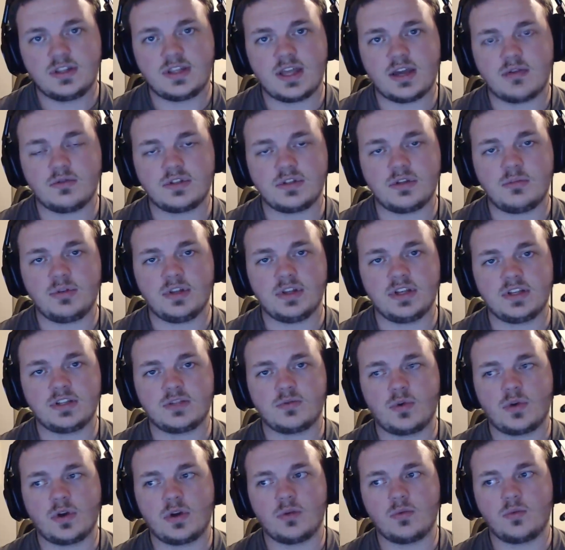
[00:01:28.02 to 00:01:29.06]
that was the
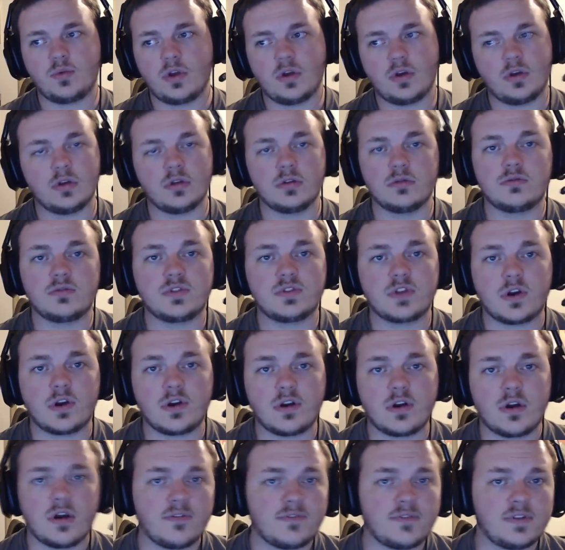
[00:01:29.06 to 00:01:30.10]
place where we all
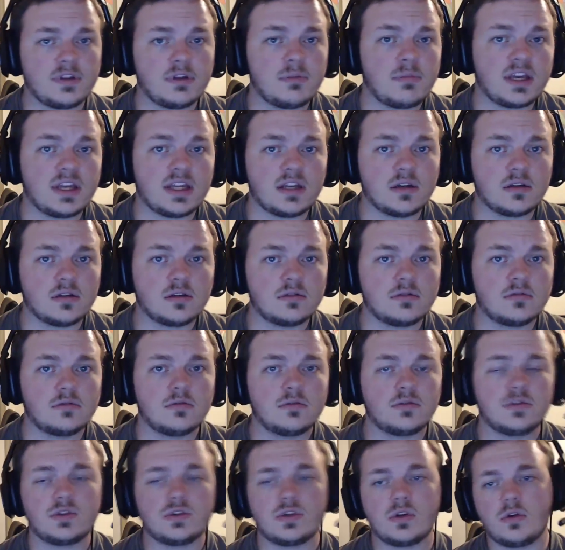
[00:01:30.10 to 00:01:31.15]
started off in the beta.
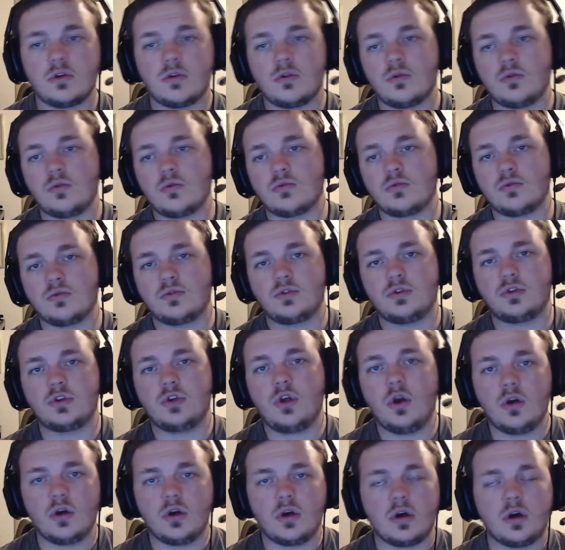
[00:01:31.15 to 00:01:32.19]
So
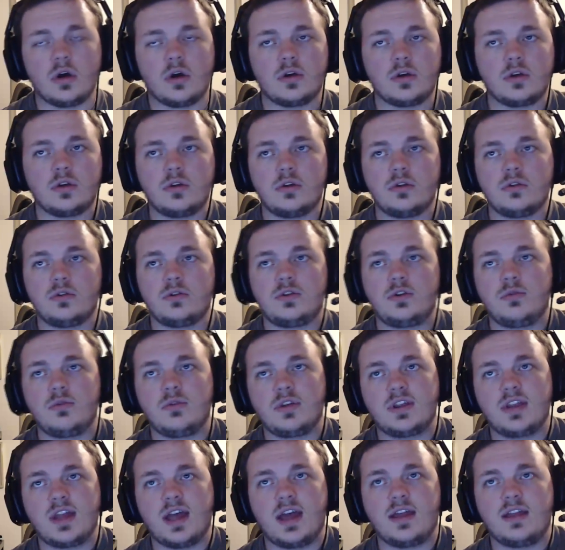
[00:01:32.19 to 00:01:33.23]

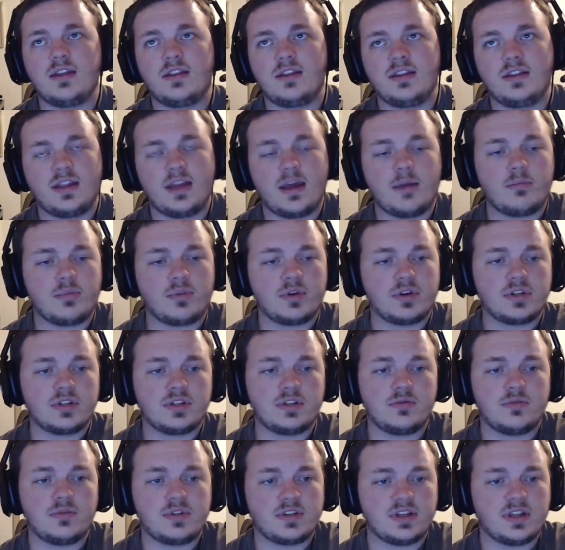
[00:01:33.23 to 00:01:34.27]
doing that, then that brings
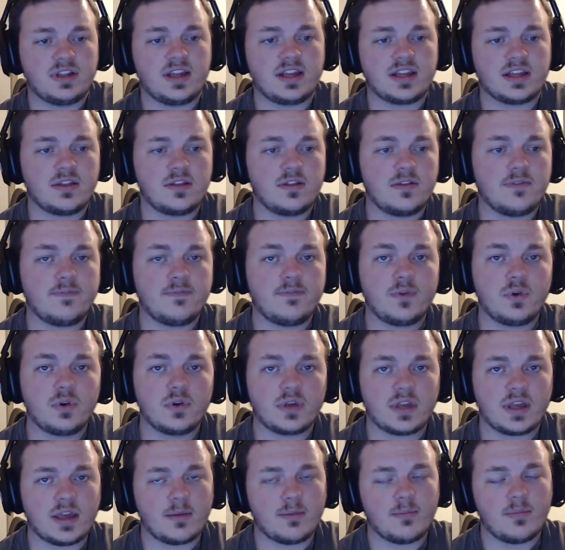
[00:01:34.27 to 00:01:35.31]
you into like the full
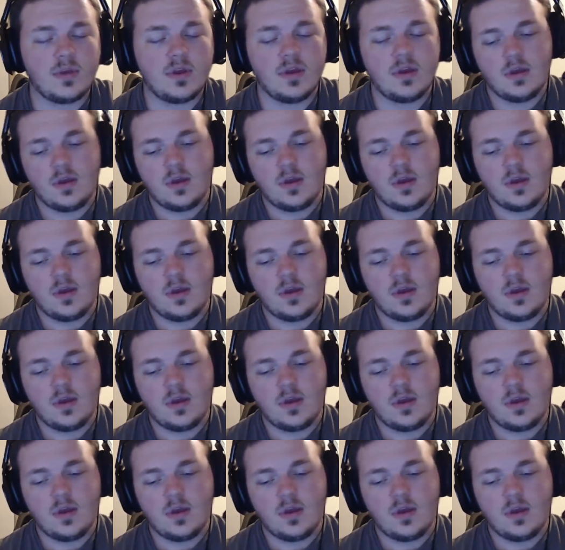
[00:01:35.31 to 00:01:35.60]
game.